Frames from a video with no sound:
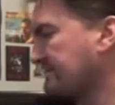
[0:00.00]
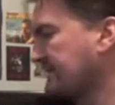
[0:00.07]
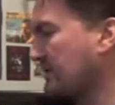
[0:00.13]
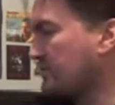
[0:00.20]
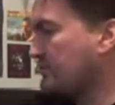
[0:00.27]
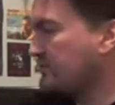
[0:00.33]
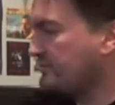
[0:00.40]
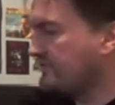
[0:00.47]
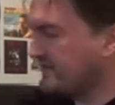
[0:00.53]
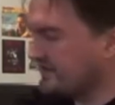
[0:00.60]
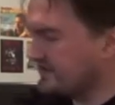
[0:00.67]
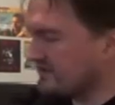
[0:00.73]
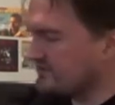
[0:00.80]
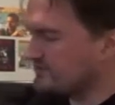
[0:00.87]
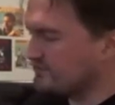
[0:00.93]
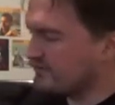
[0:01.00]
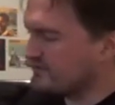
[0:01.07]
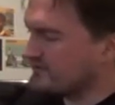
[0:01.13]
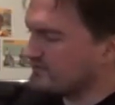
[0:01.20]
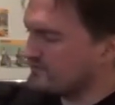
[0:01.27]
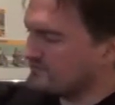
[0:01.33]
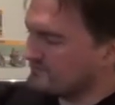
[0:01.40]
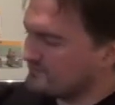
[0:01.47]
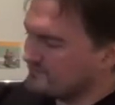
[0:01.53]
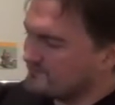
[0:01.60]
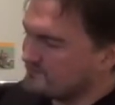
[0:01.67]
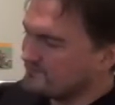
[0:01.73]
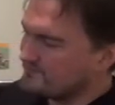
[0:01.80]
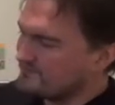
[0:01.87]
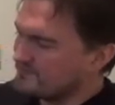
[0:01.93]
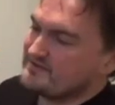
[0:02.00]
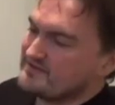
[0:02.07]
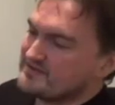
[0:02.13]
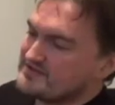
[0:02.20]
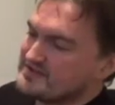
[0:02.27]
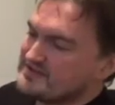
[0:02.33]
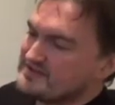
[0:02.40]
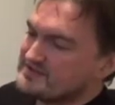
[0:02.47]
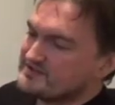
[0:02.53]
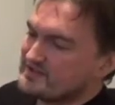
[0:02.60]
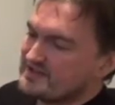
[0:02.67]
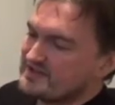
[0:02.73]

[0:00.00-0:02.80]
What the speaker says: Oh, Videodrome! I've not seen this for